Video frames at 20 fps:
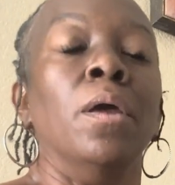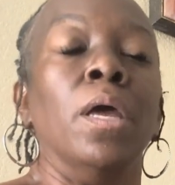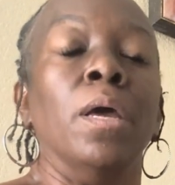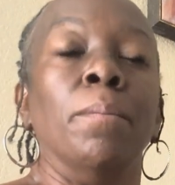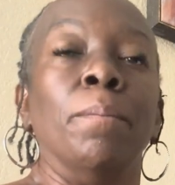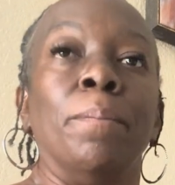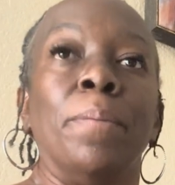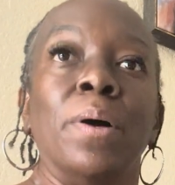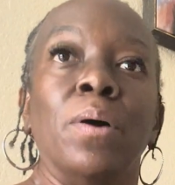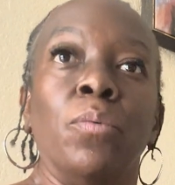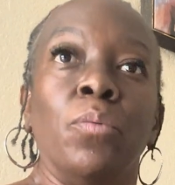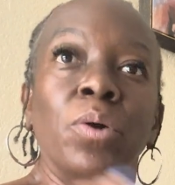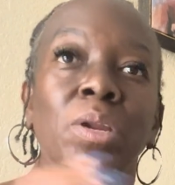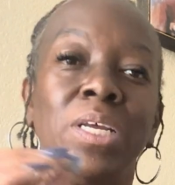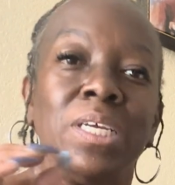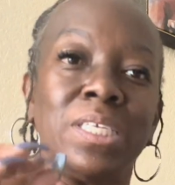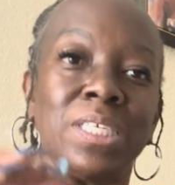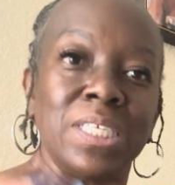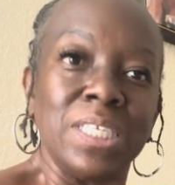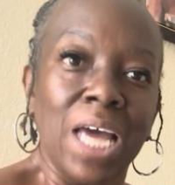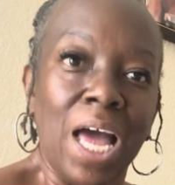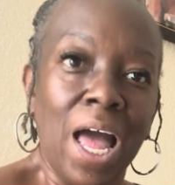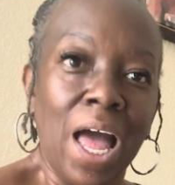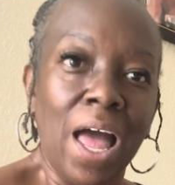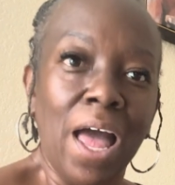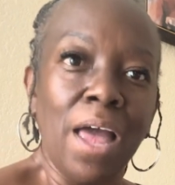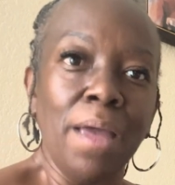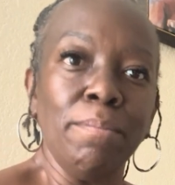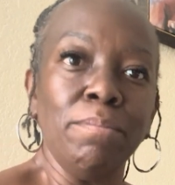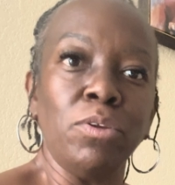But when it's
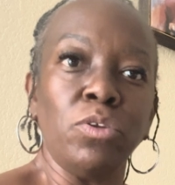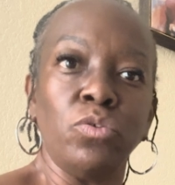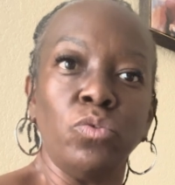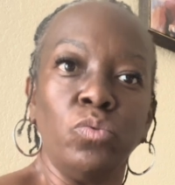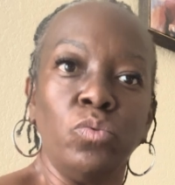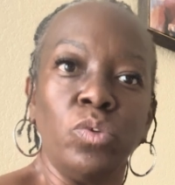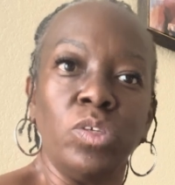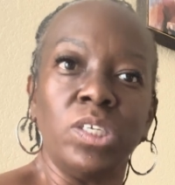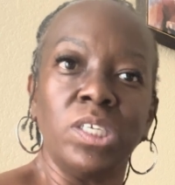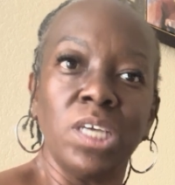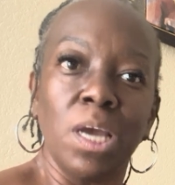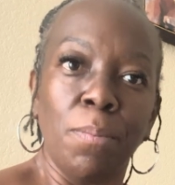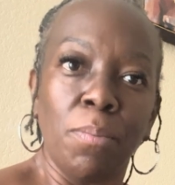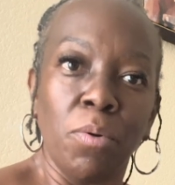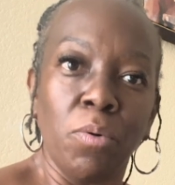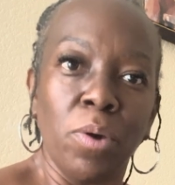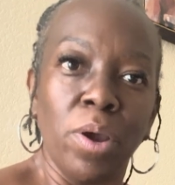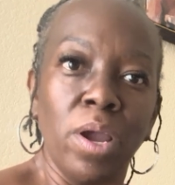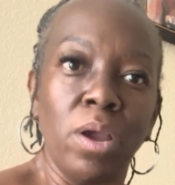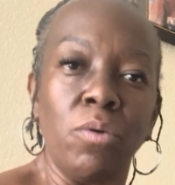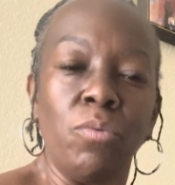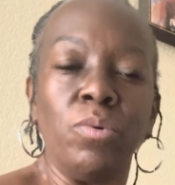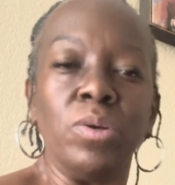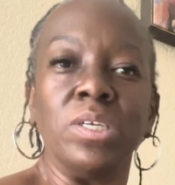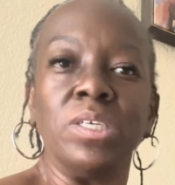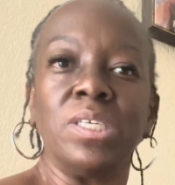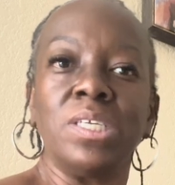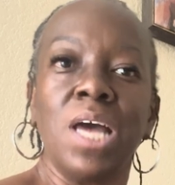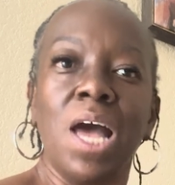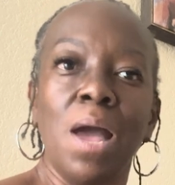time to separate, when it's
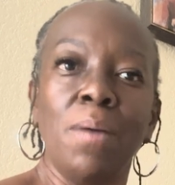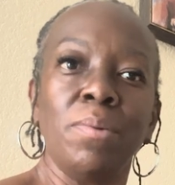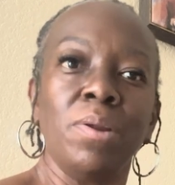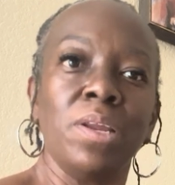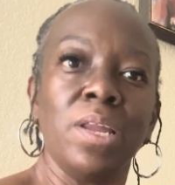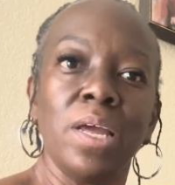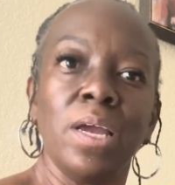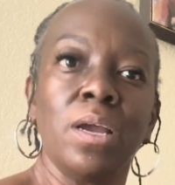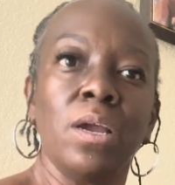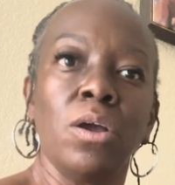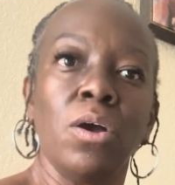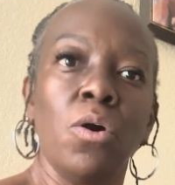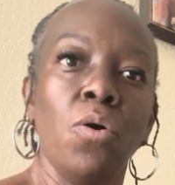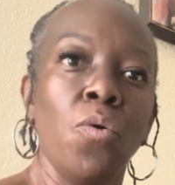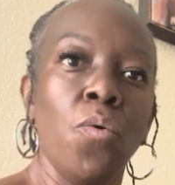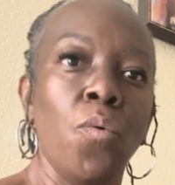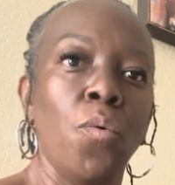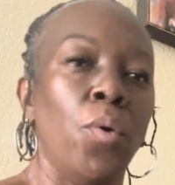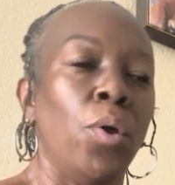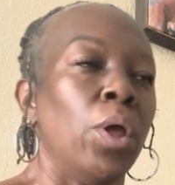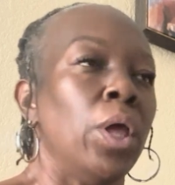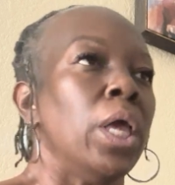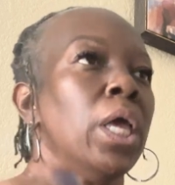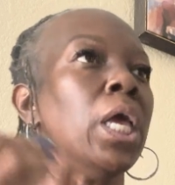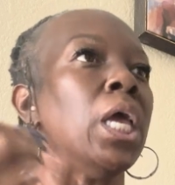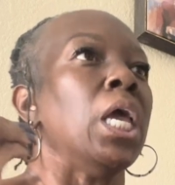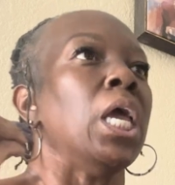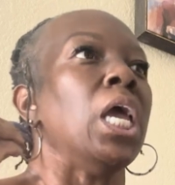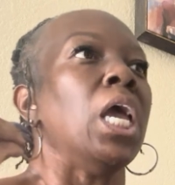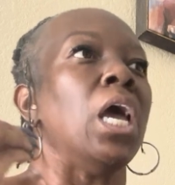time to let go,
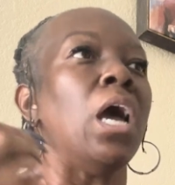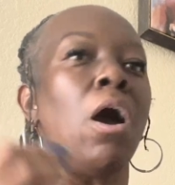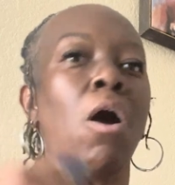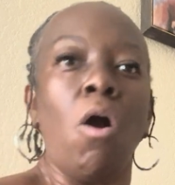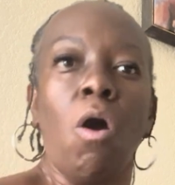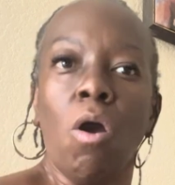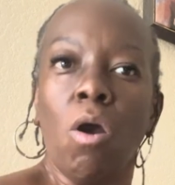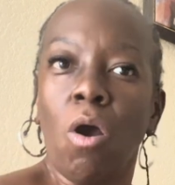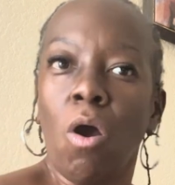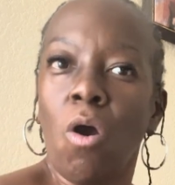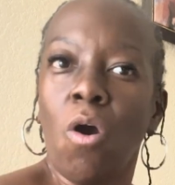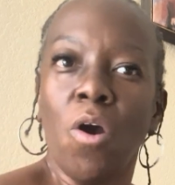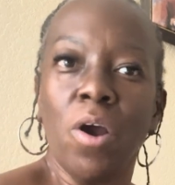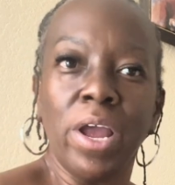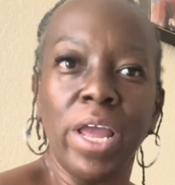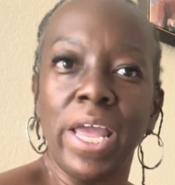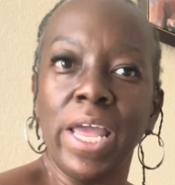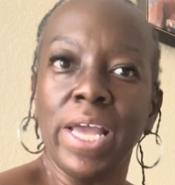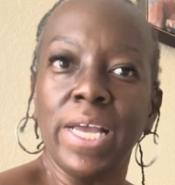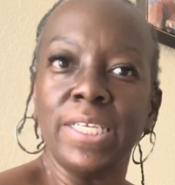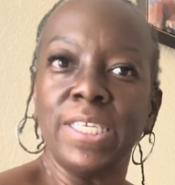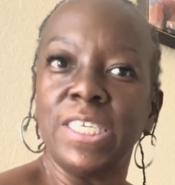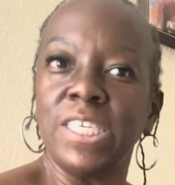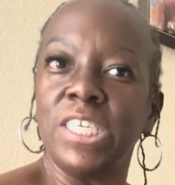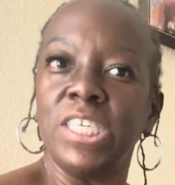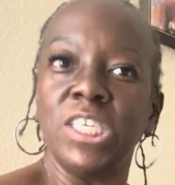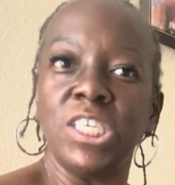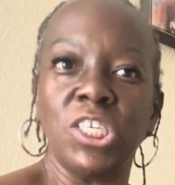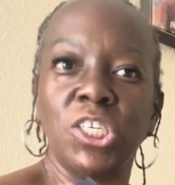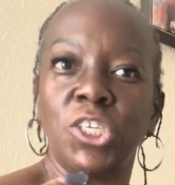our hard heads
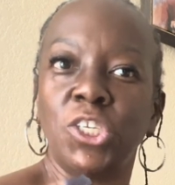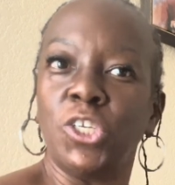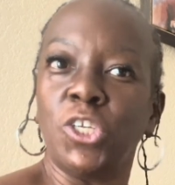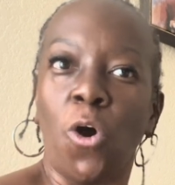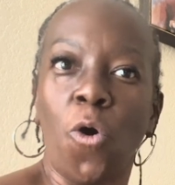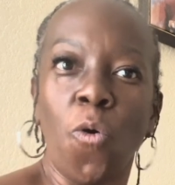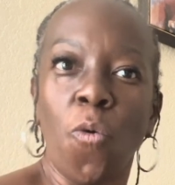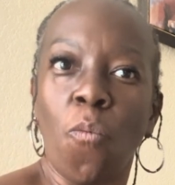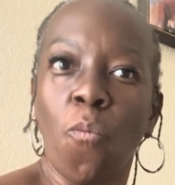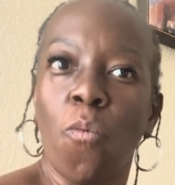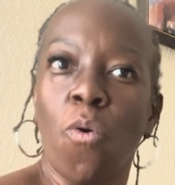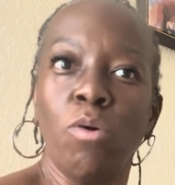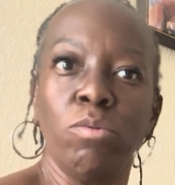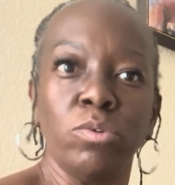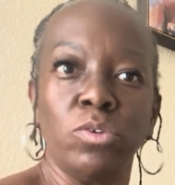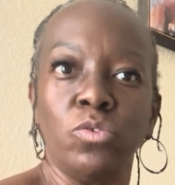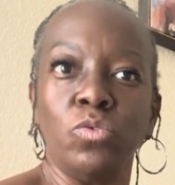just don't want to,